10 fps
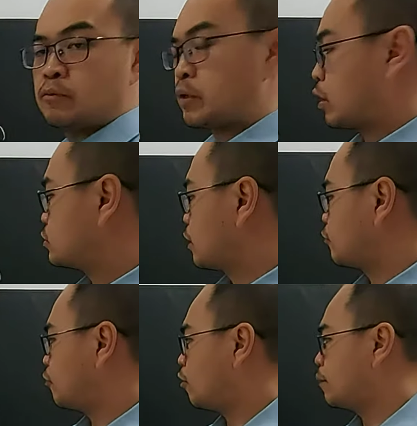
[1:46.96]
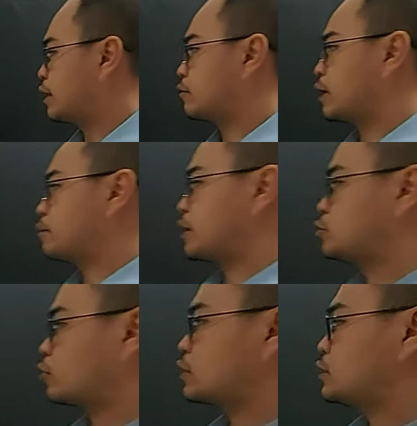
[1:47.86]
because you have 4 men, right?
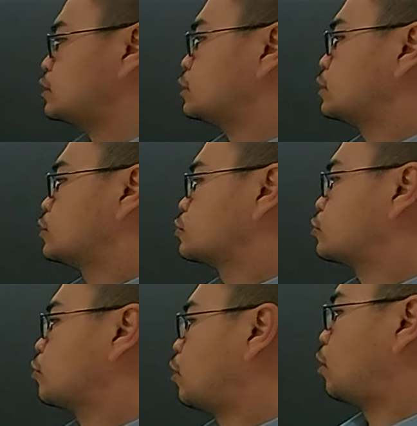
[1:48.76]
Majority. So